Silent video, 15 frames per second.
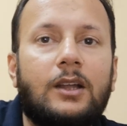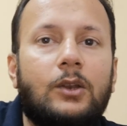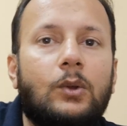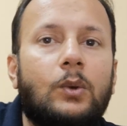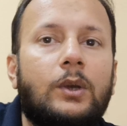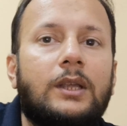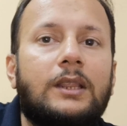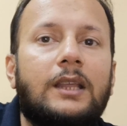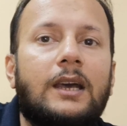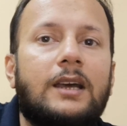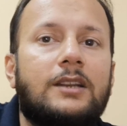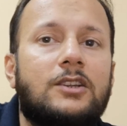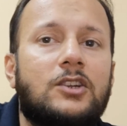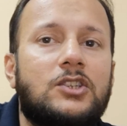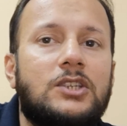knowing
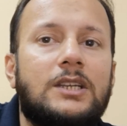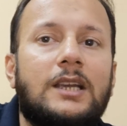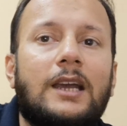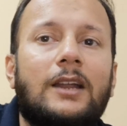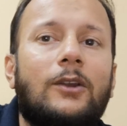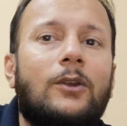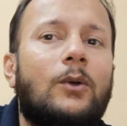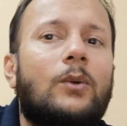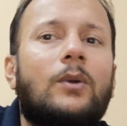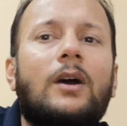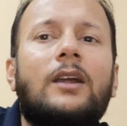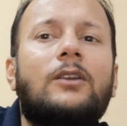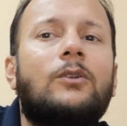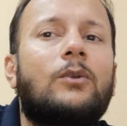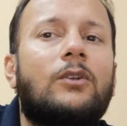that she had no
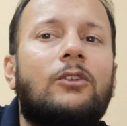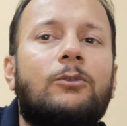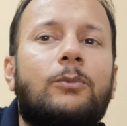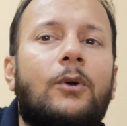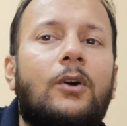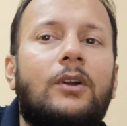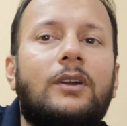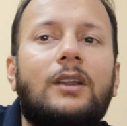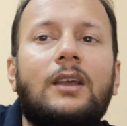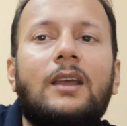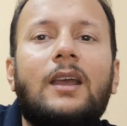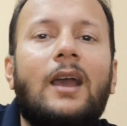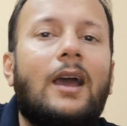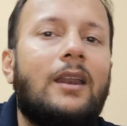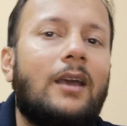right to respond,
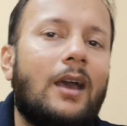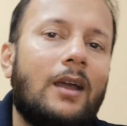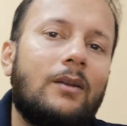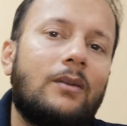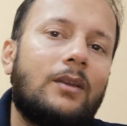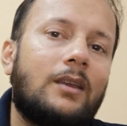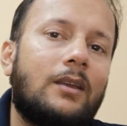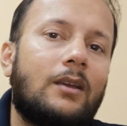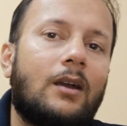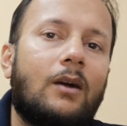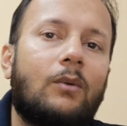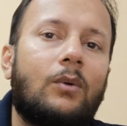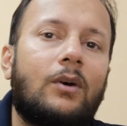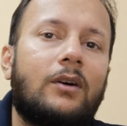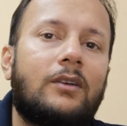and Harry
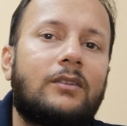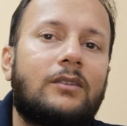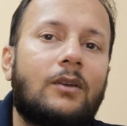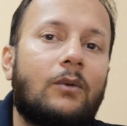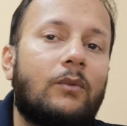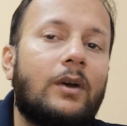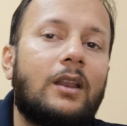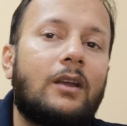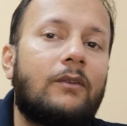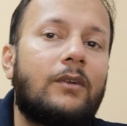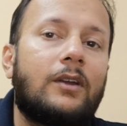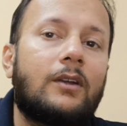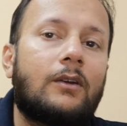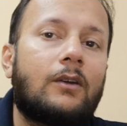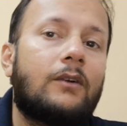was well
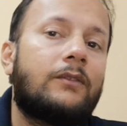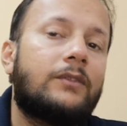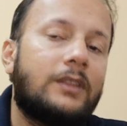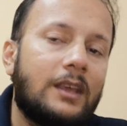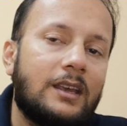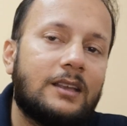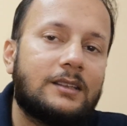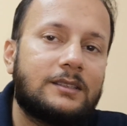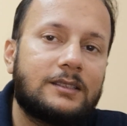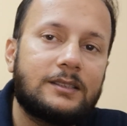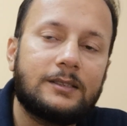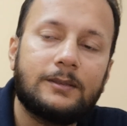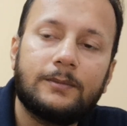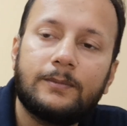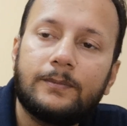aware of
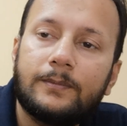this.